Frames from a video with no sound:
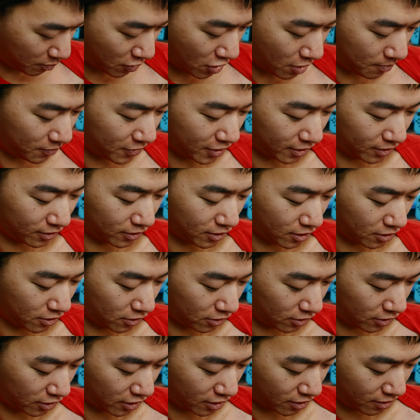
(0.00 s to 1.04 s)
popped that
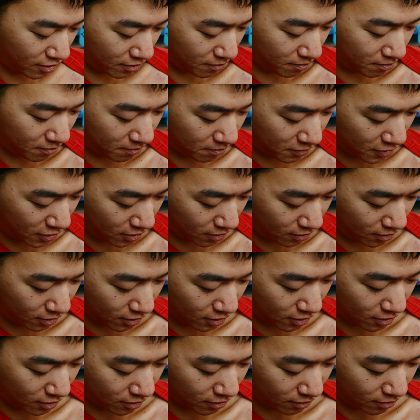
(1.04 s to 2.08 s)
sucker and but
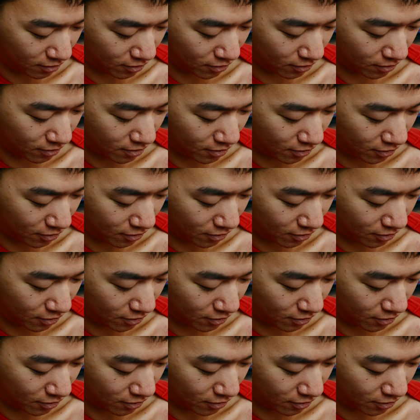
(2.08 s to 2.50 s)
the uh,